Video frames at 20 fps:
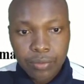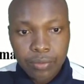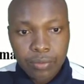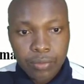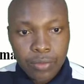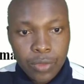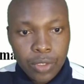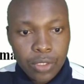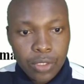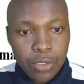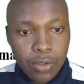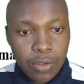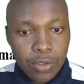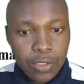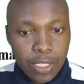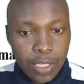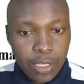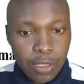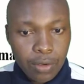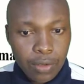So those are
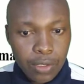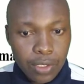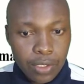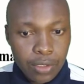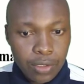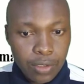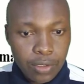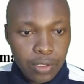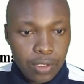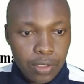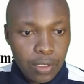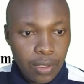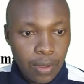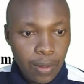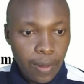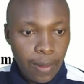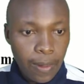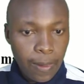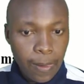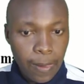the questions.
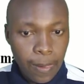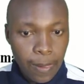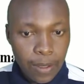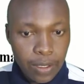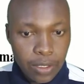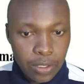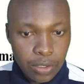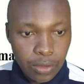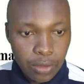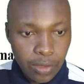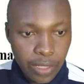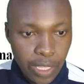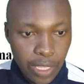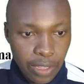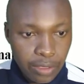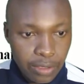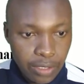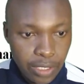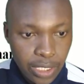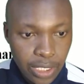So there are
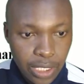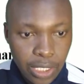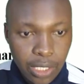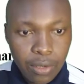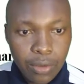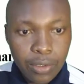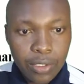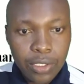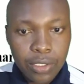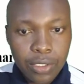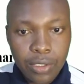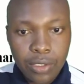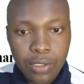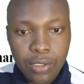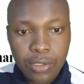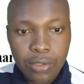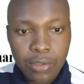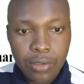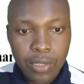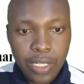3 questions.
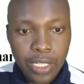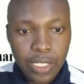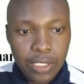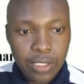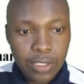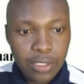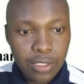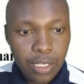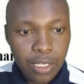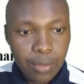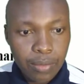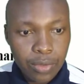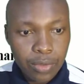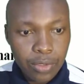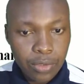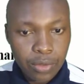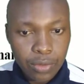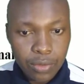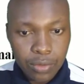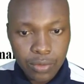So let's jump
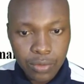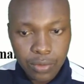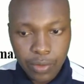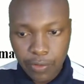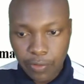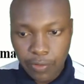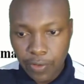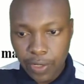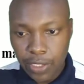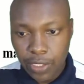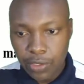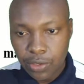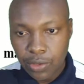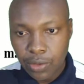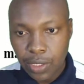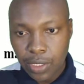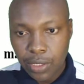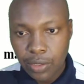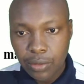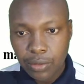to the first
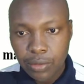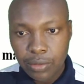one.